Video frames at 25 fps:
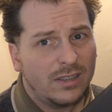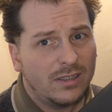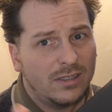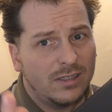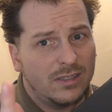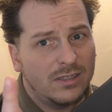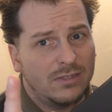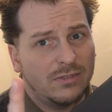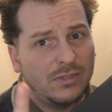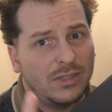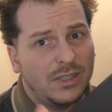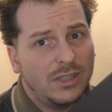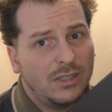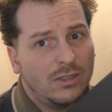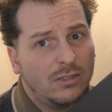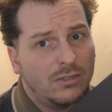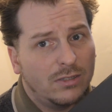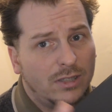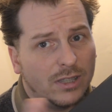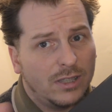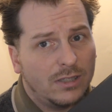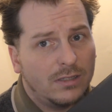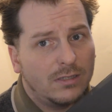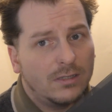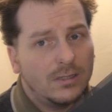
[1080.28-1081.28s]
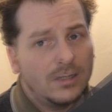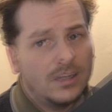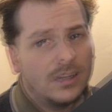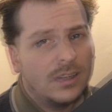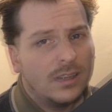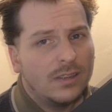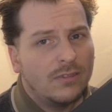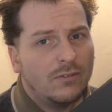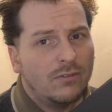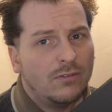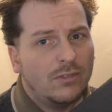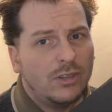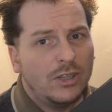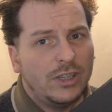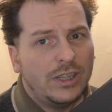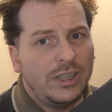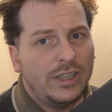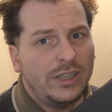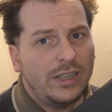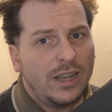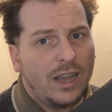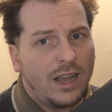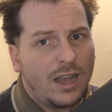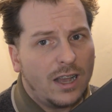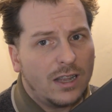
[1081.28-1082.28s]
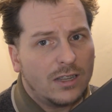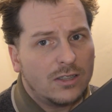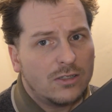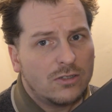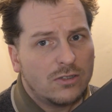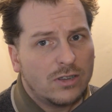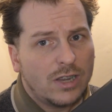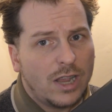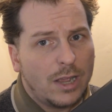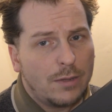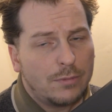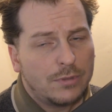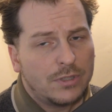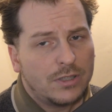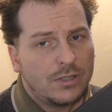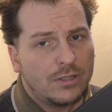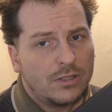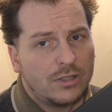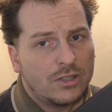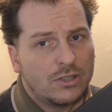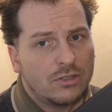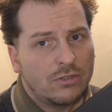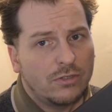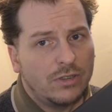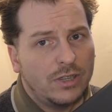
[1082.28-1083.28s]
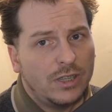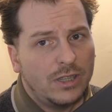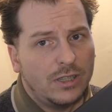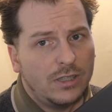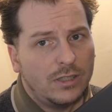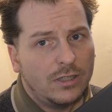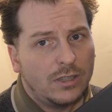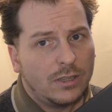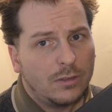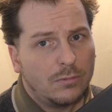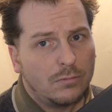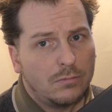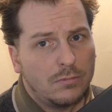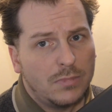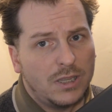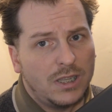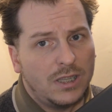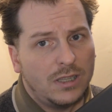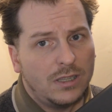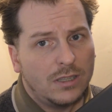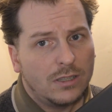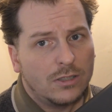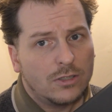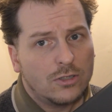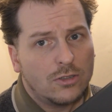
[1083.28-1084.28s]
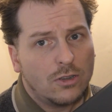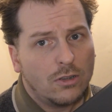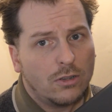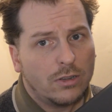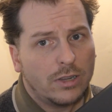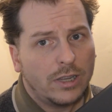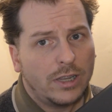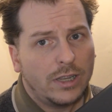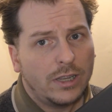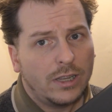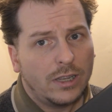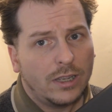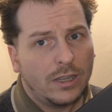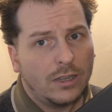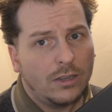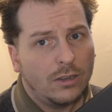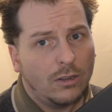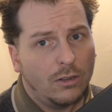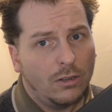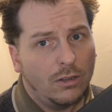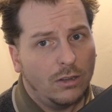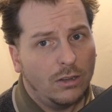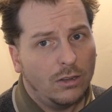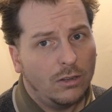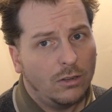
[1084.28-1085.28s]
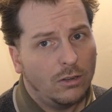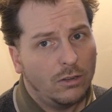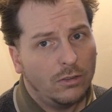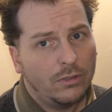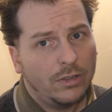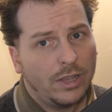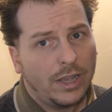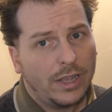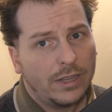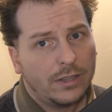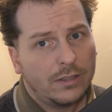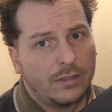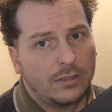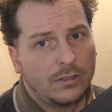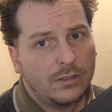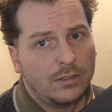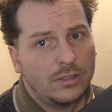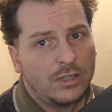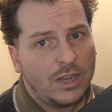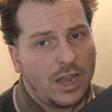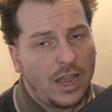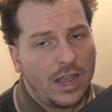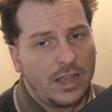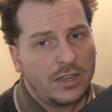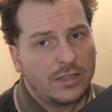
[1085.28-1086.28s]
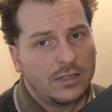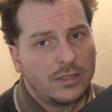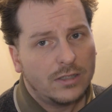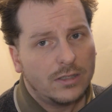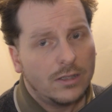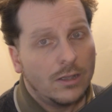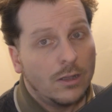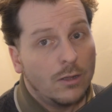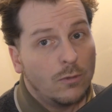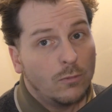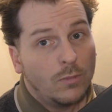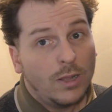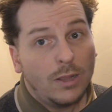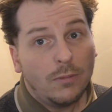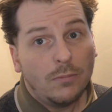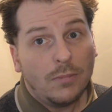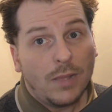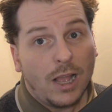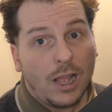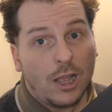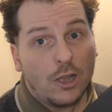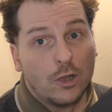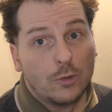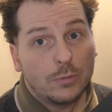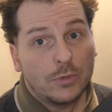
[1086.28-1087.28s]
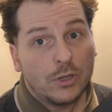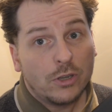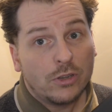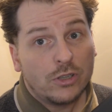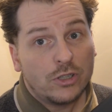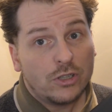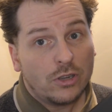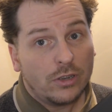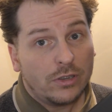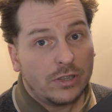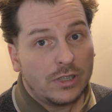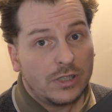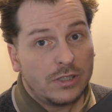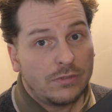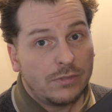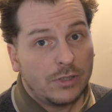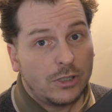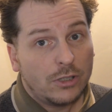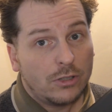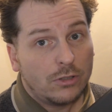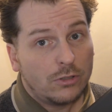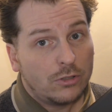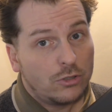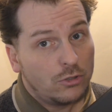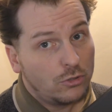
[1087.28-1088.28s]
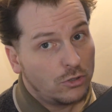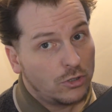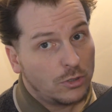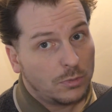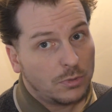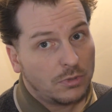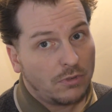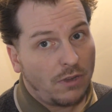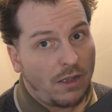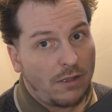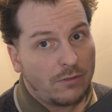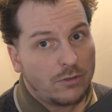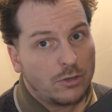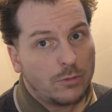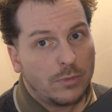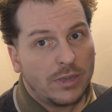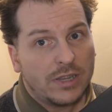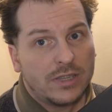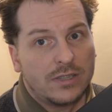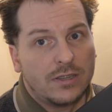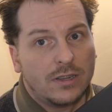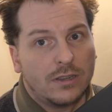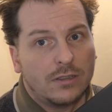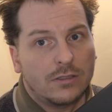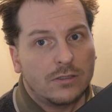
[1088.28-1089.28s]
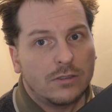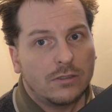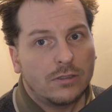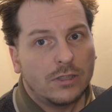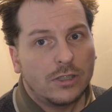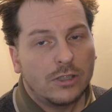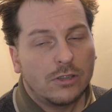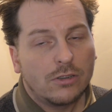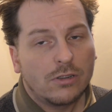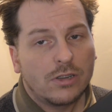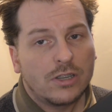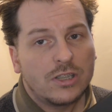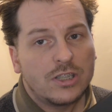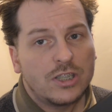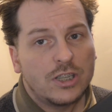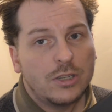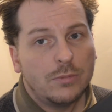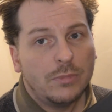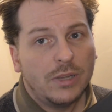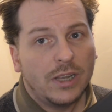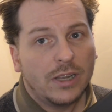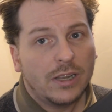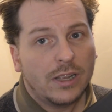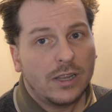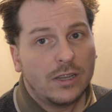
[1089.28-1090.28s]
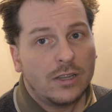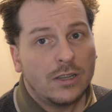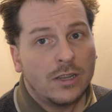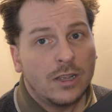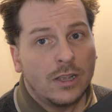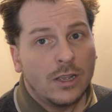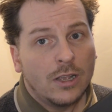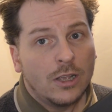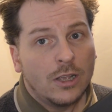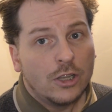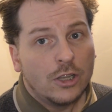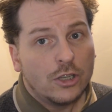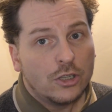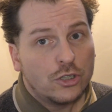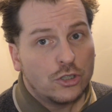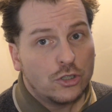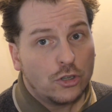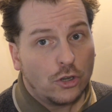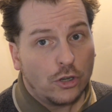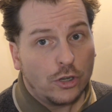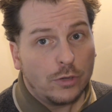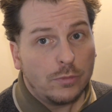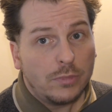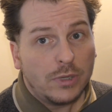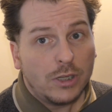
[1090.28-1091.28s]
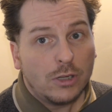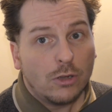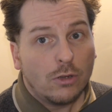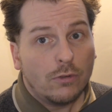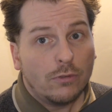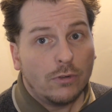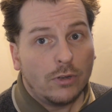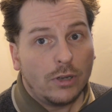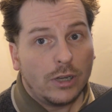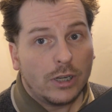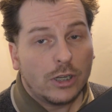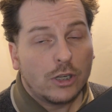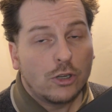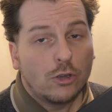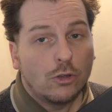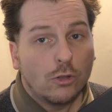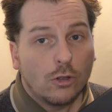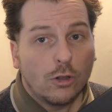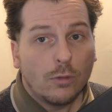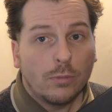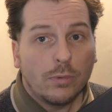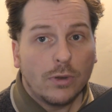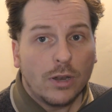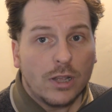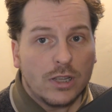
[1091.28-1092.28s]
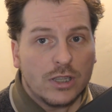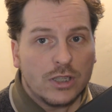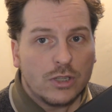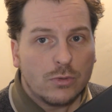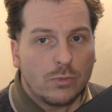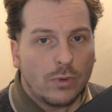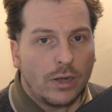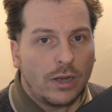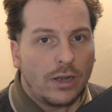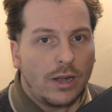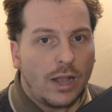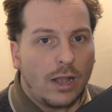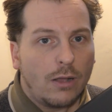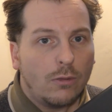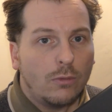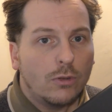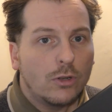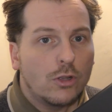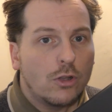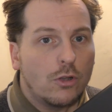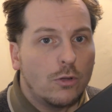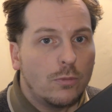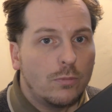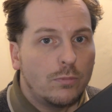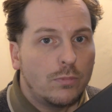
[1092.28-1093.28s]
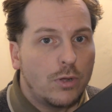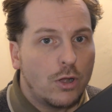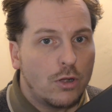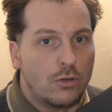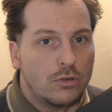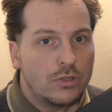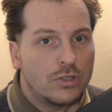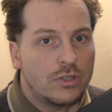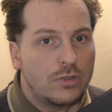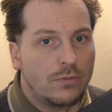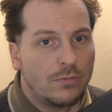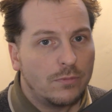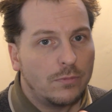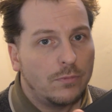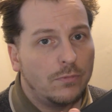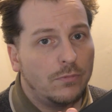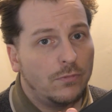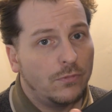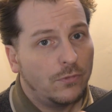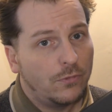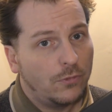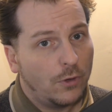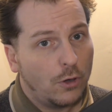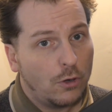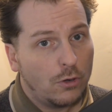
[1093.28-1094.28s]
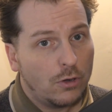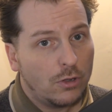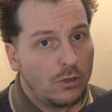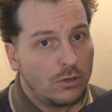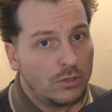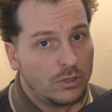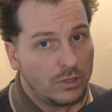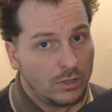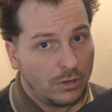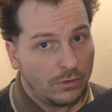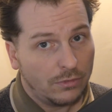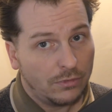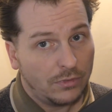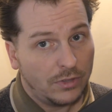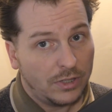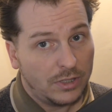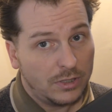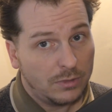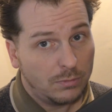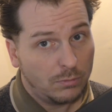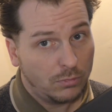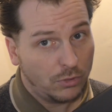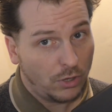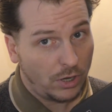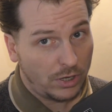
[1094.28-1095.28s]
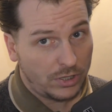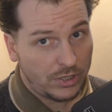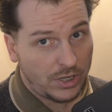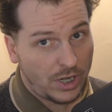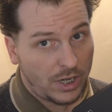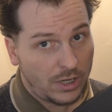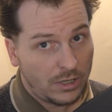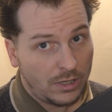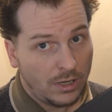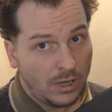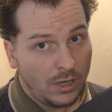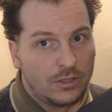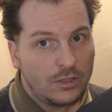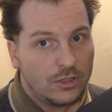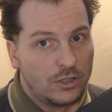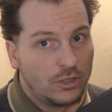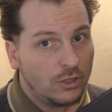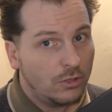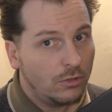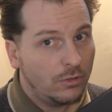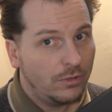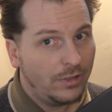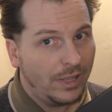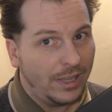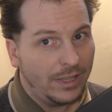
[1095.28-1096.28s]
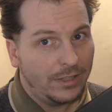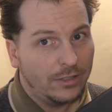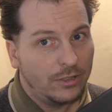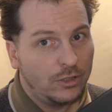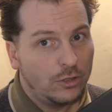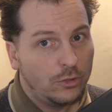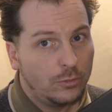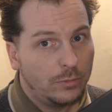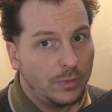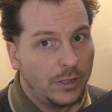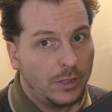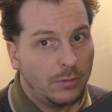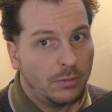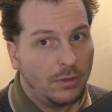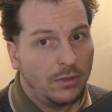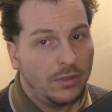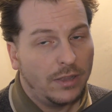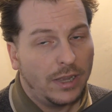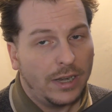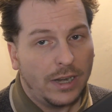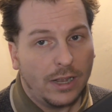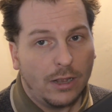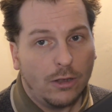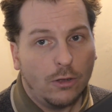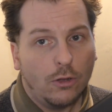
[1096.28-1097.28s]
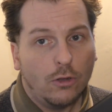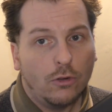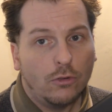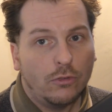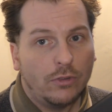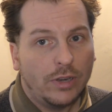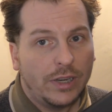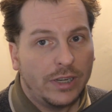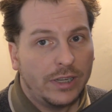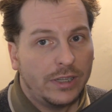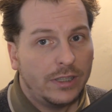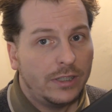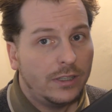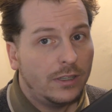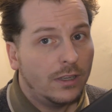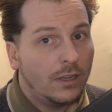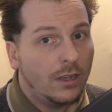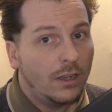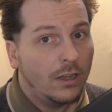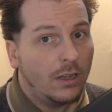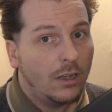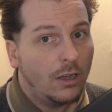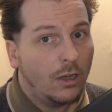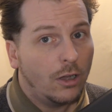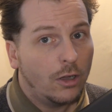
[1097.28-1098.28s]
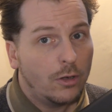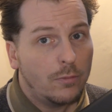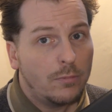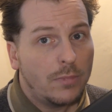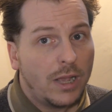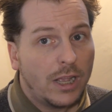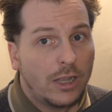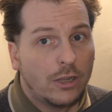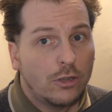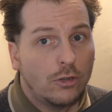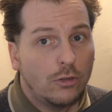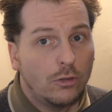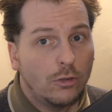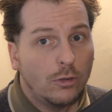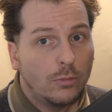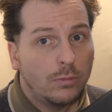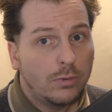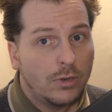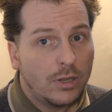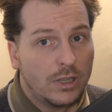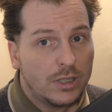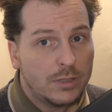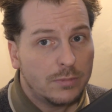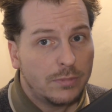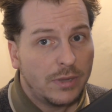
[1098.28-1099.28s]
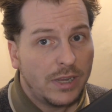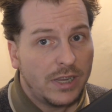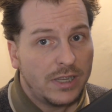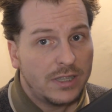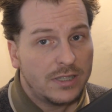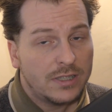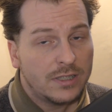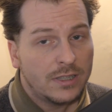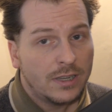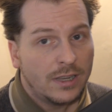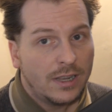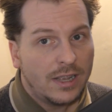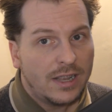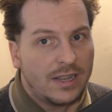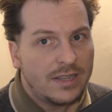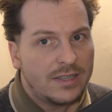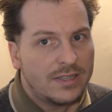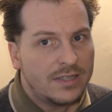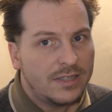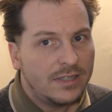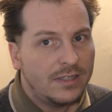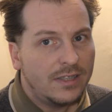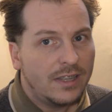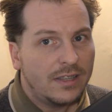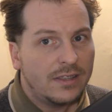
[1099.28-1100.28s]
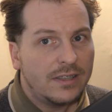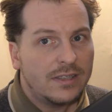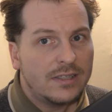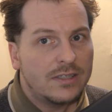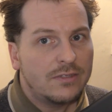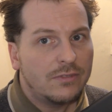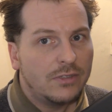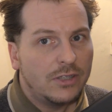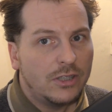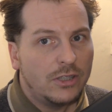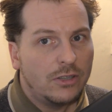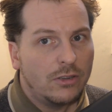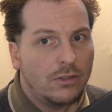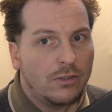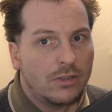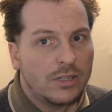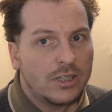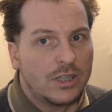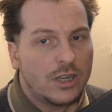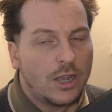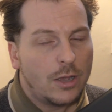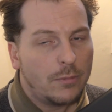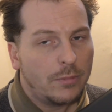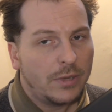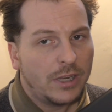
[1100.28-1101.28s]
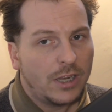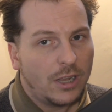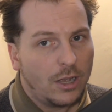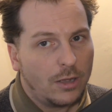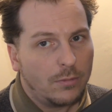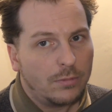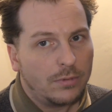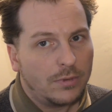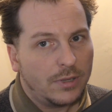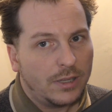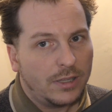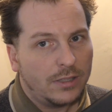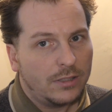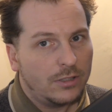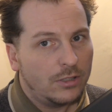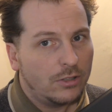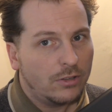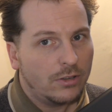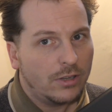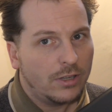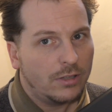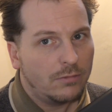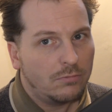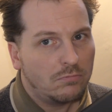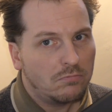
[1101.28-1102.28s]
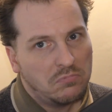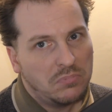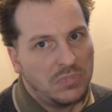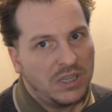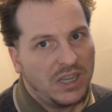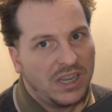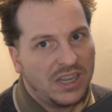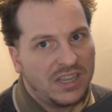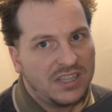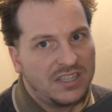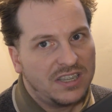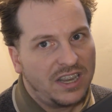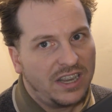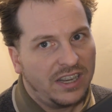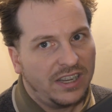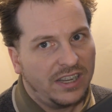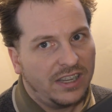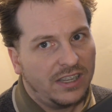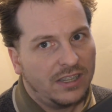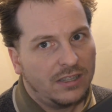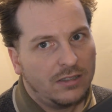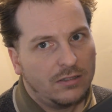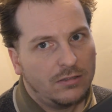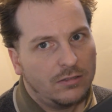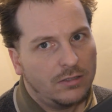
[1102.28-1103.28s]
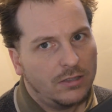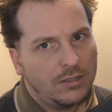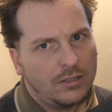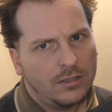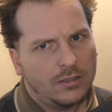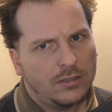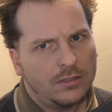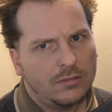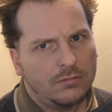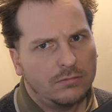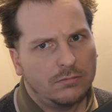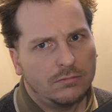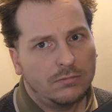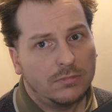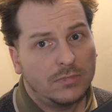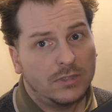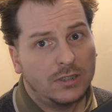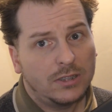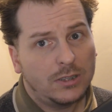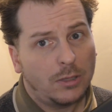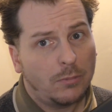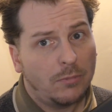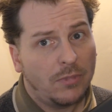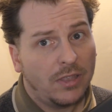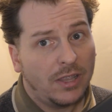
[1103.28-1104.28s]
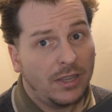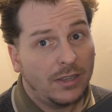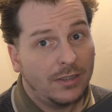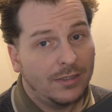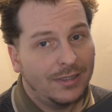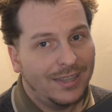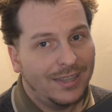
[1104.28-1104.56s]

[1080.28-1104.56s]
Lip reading: this video did. It's really hard to capture the screen and me and talking and all that jazz. So, well, I hope you enjoyed this video. Do subscribe to my channel so that you can see me again. Join me over at Google+, where I will go post some photos of this project so that you people that are already on my Google+ page can see that this video is coming up and you can be excited or something.